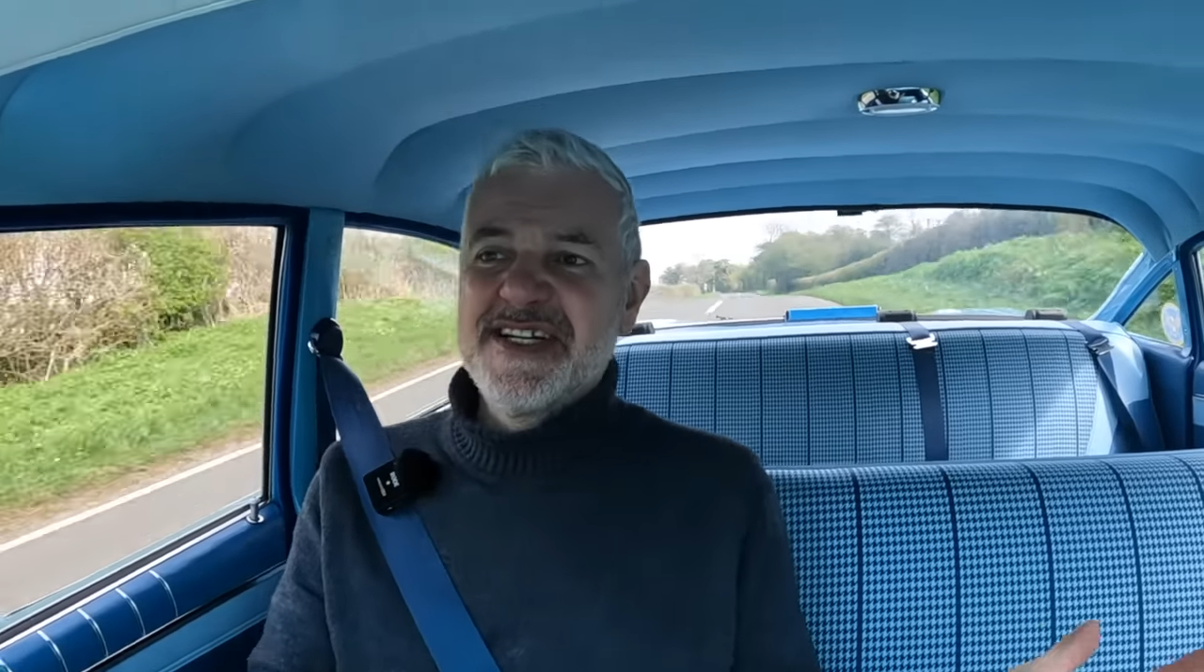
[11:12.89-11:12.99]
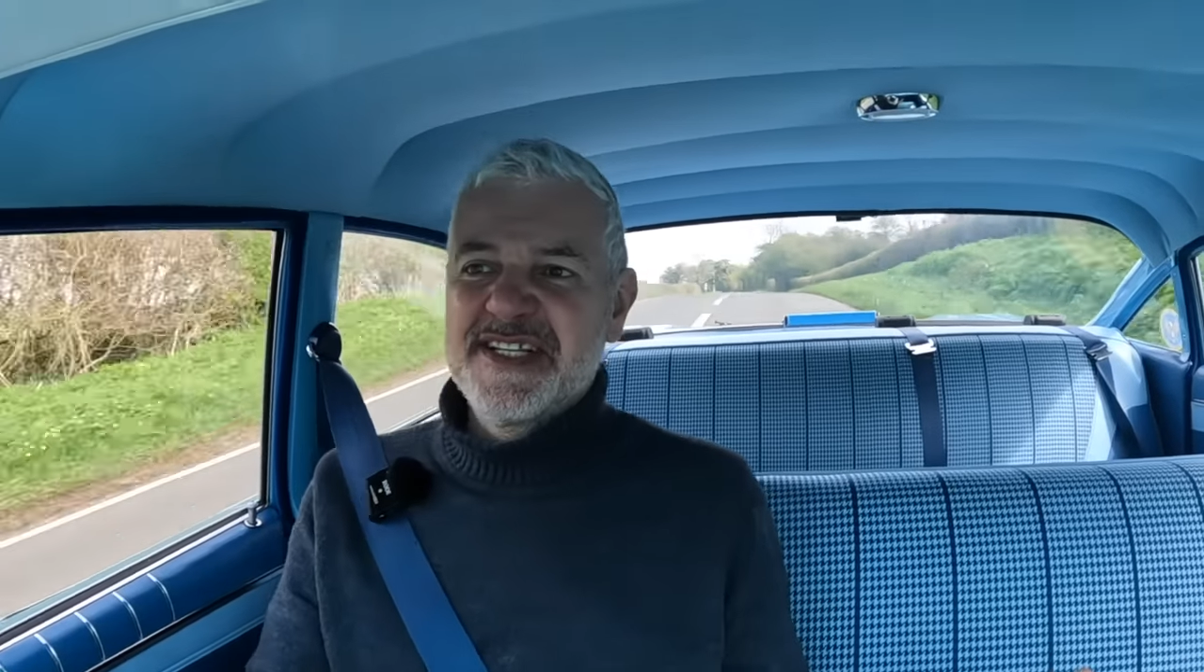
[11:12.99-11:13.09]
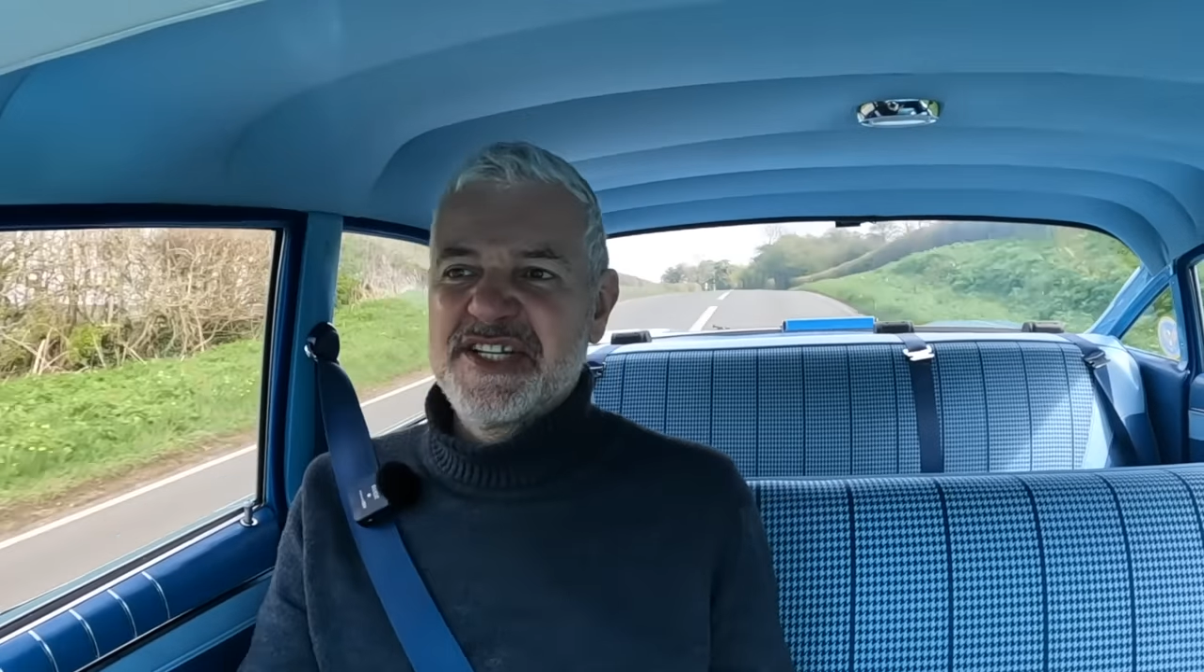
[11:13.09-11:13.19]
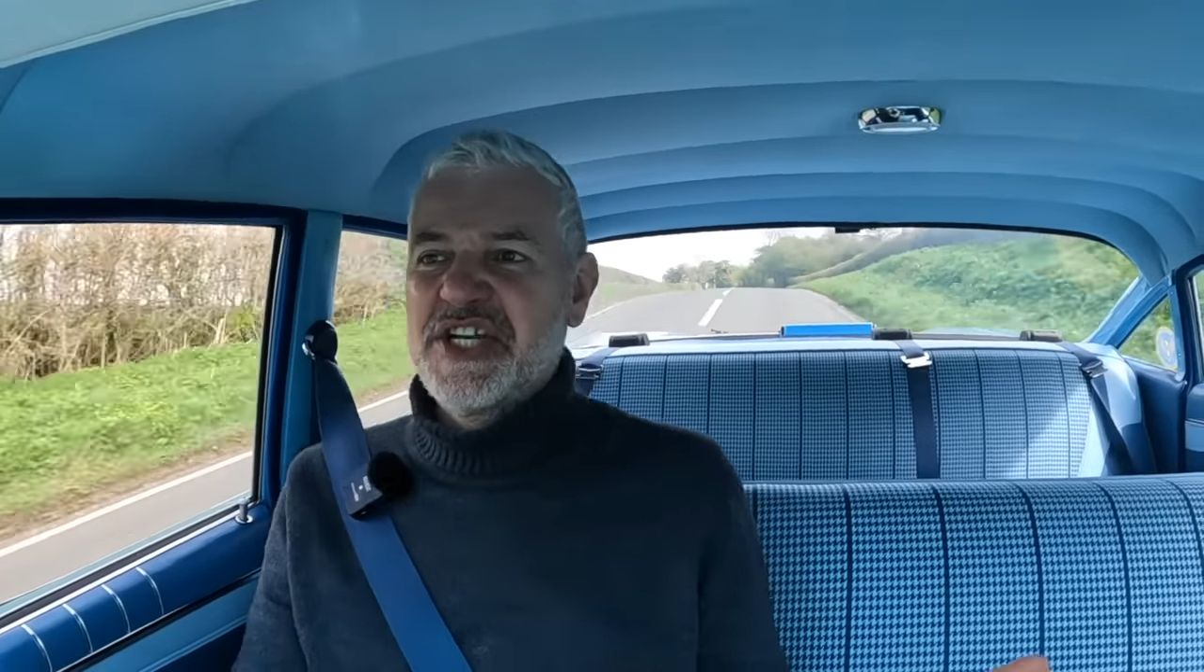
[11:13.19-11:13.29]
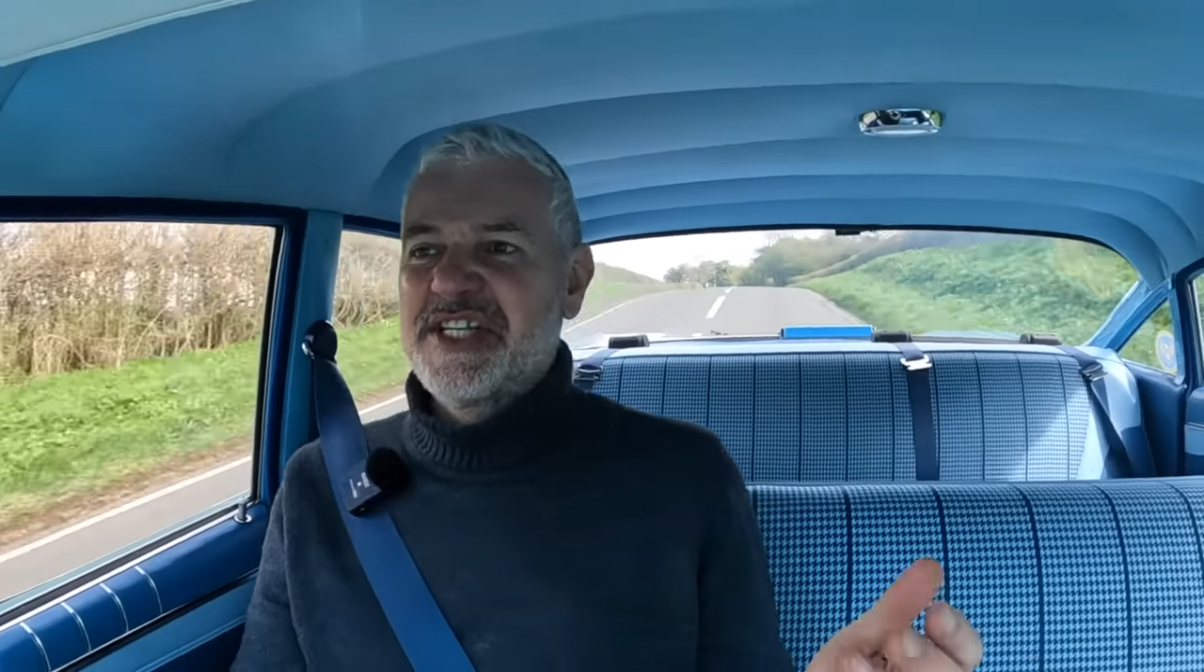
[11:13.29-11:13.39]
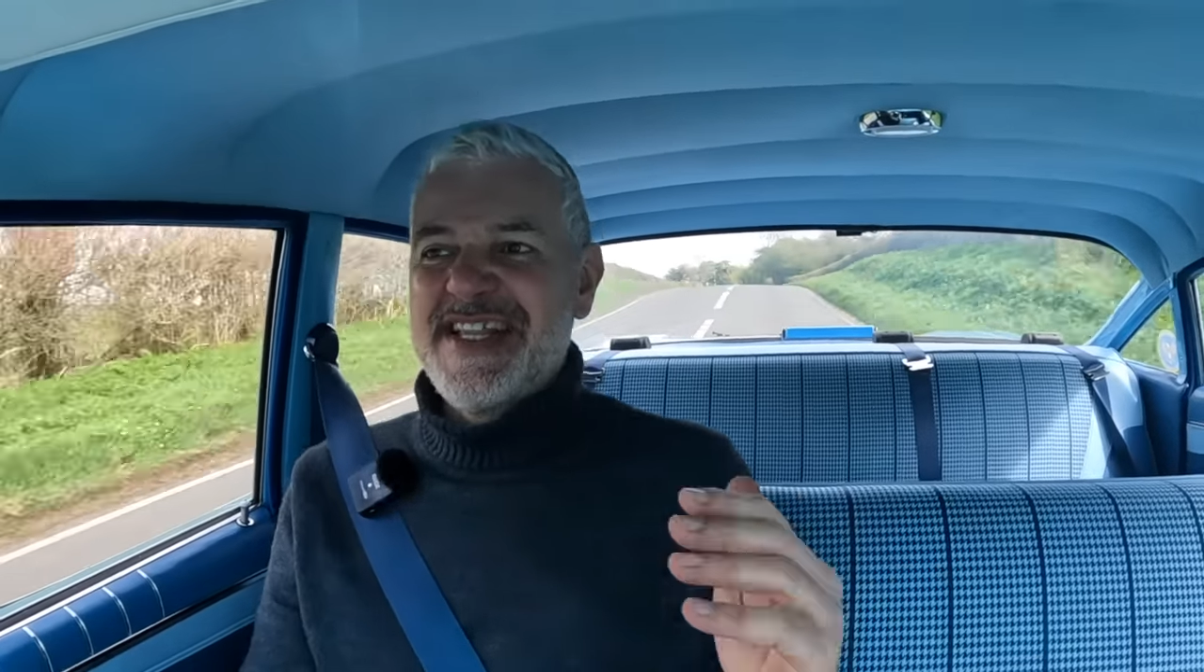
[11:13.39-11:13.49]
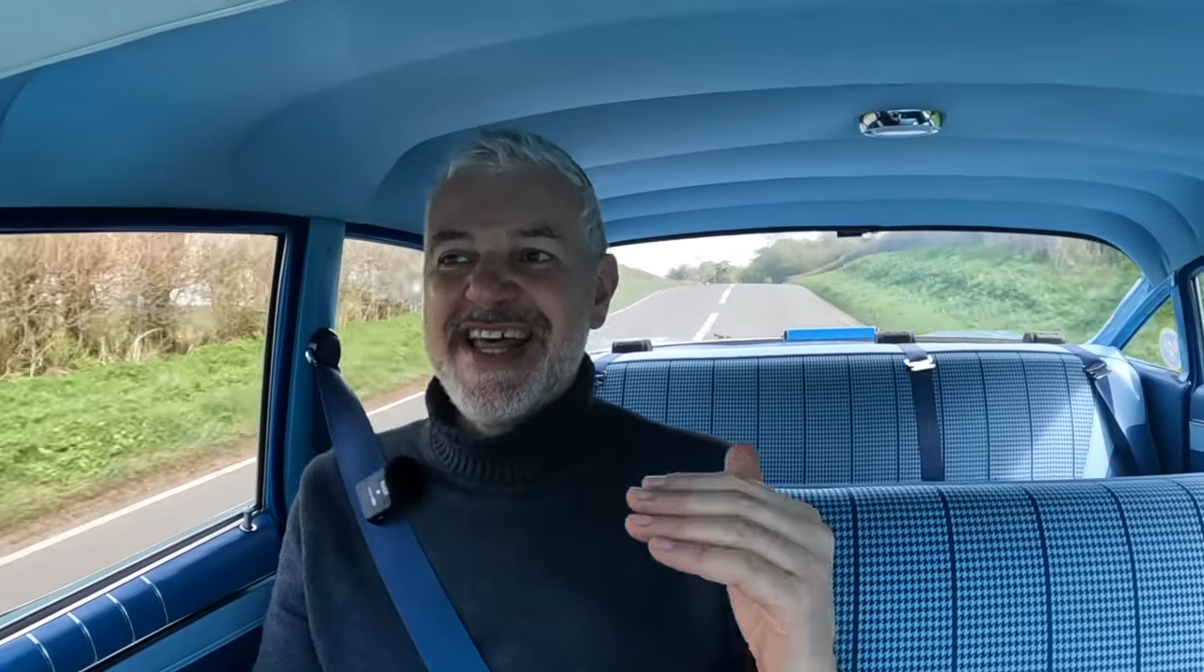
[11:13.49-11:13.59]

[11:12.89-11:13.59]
is just